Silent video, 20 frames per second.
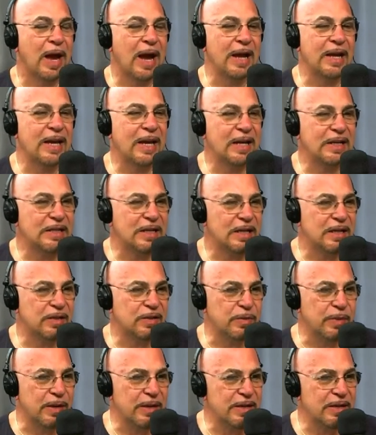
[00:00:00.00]
I can't take
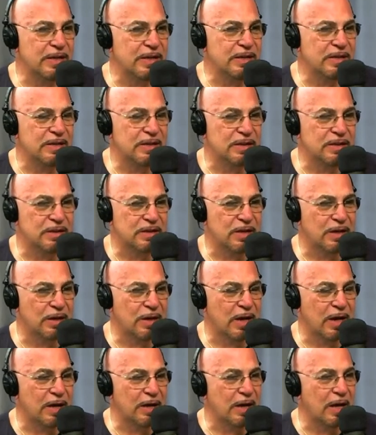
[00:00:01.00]
this away. This is, you
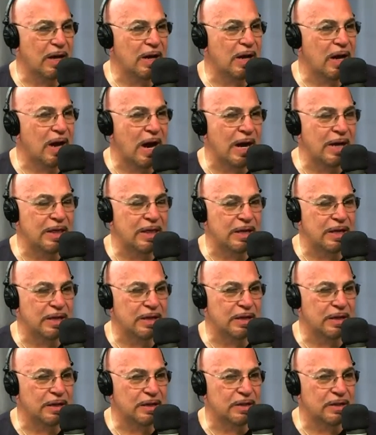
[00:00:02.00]
know, I
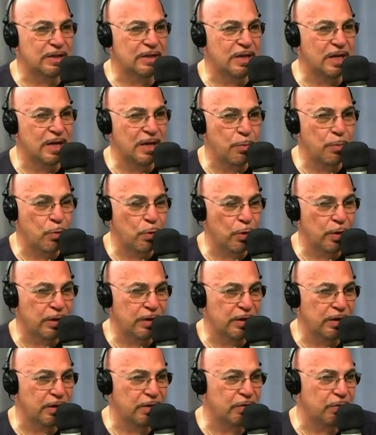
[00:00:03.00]
think
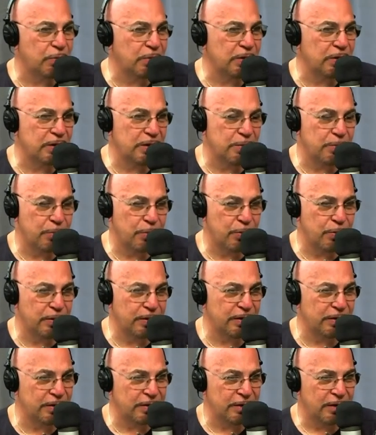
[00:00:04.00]
teamwork is really
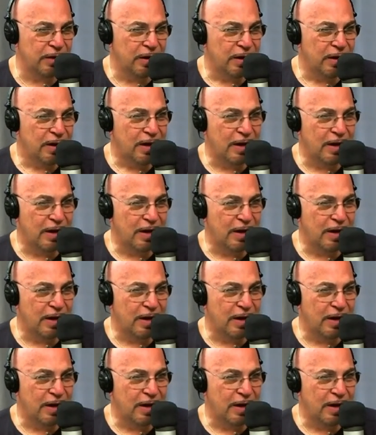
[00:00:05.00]
important.